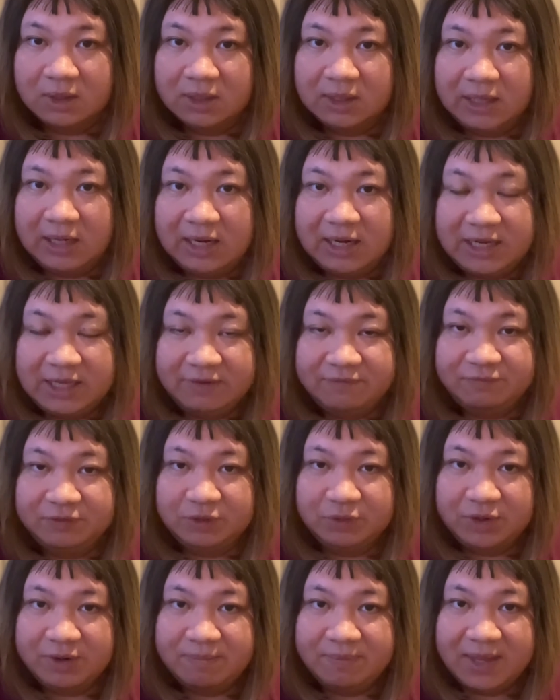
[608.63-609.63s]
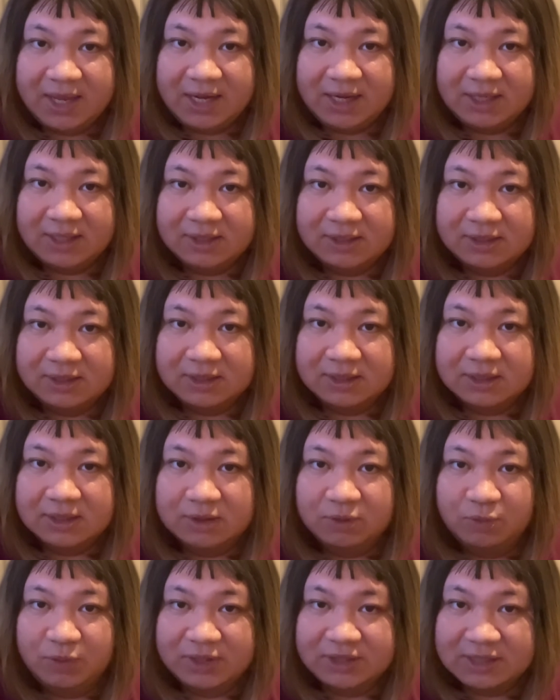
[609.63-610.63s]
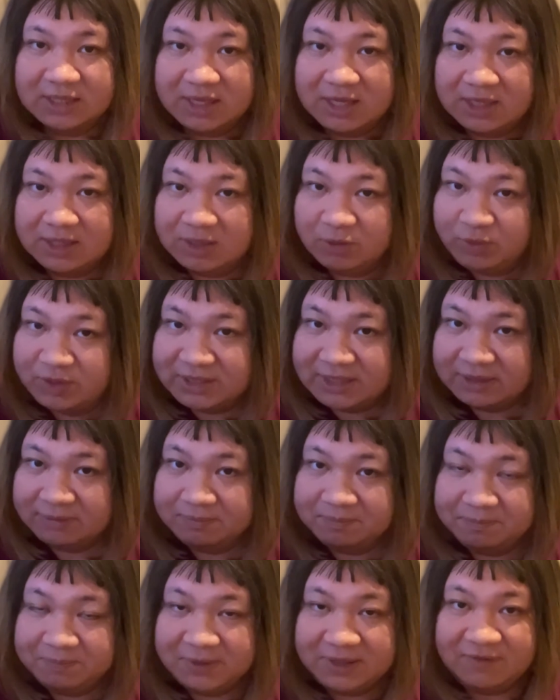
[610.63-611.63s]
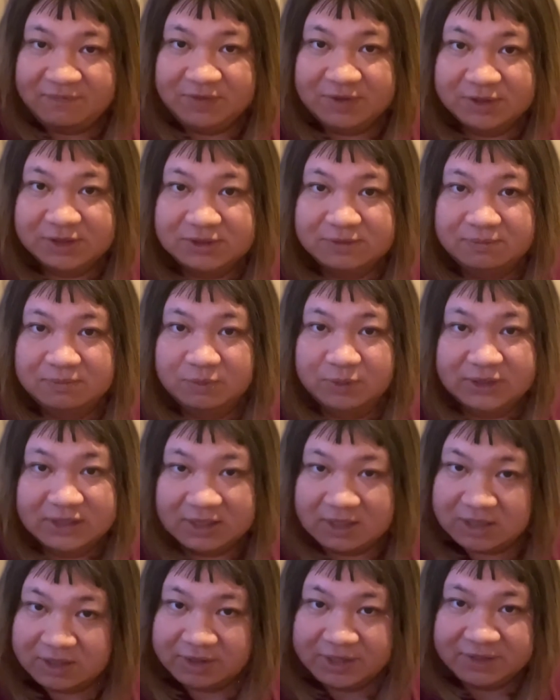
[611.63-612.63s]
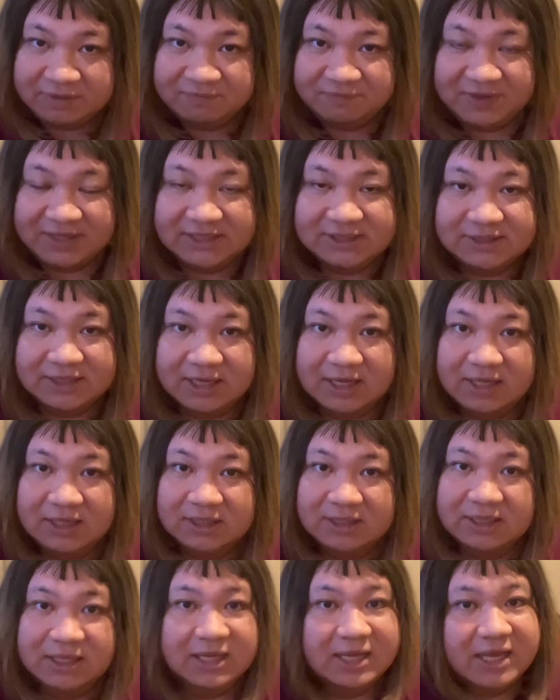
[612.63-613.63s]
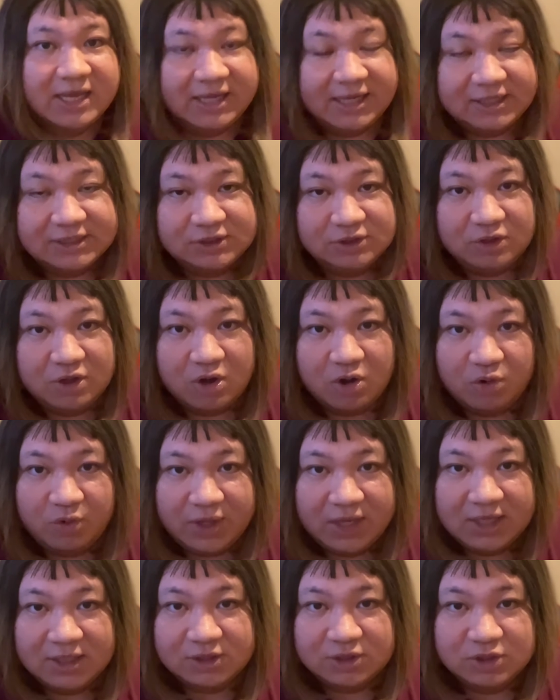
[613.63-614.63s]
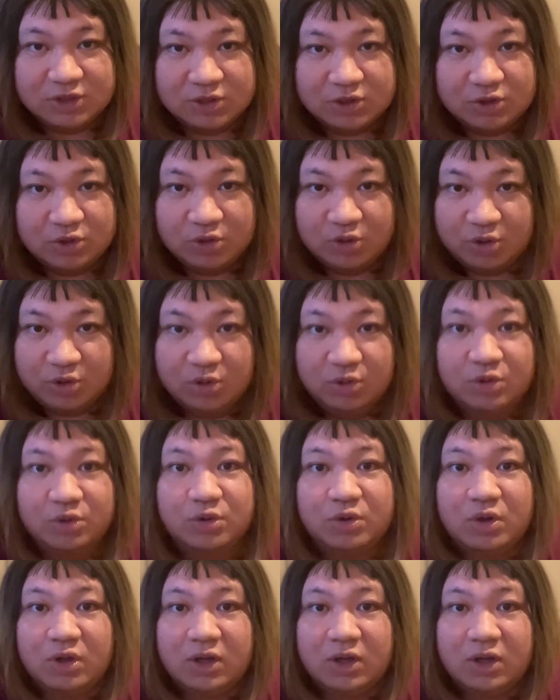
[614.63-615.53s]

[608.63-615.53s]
leave to remain with the current visa is going to